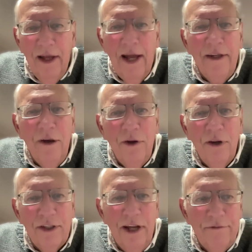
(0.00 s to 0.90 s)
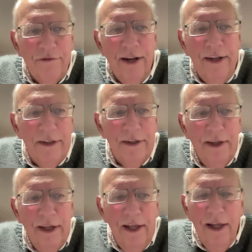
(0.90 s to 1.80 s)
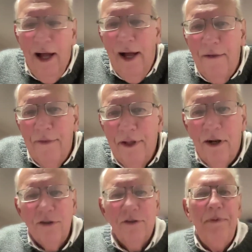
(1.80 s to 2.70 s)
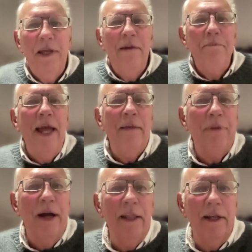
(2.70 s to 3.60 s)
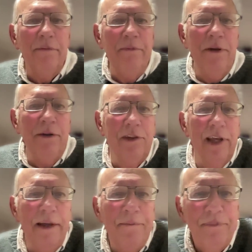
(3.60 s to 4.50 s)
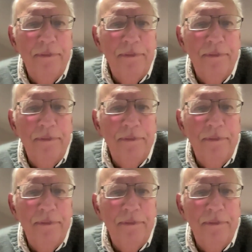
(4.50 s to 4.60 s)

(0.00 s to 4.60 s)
up front, the cost being met by the community